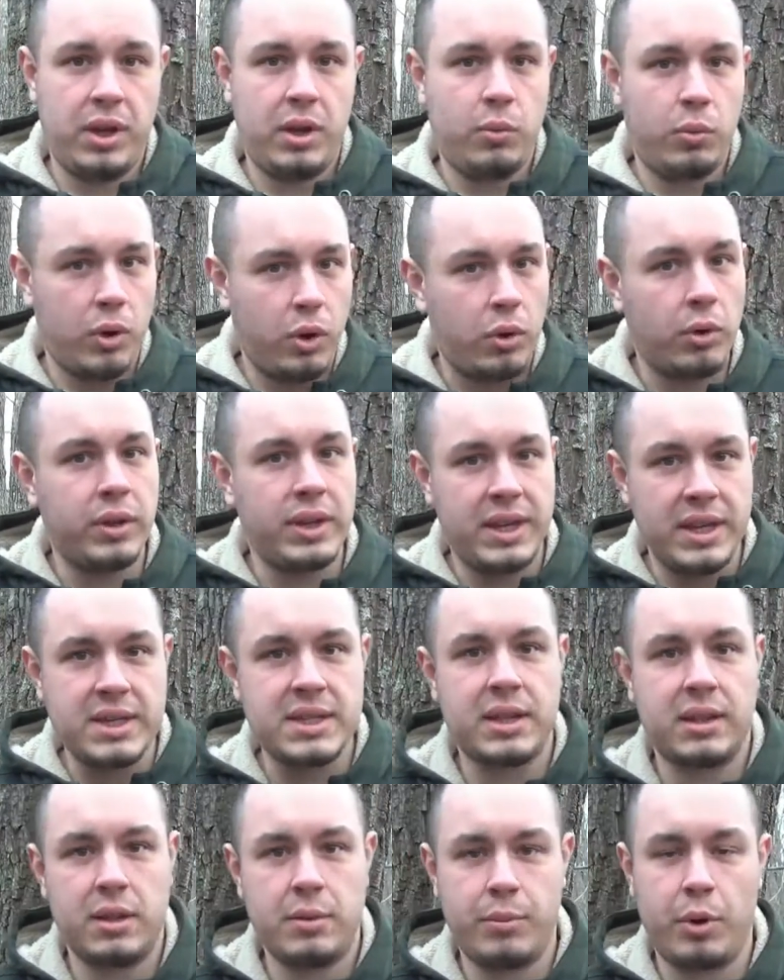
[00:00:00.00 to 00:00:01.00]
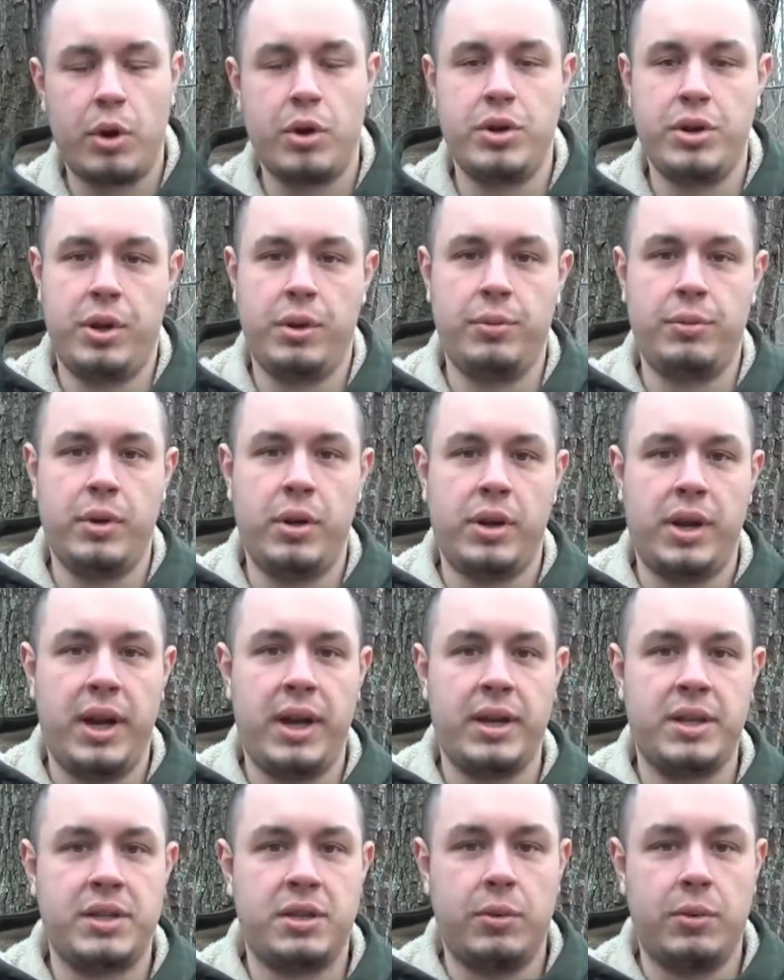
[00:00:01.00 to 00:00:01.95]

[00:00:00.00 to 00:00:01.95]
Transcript: It will easily burn you, okay?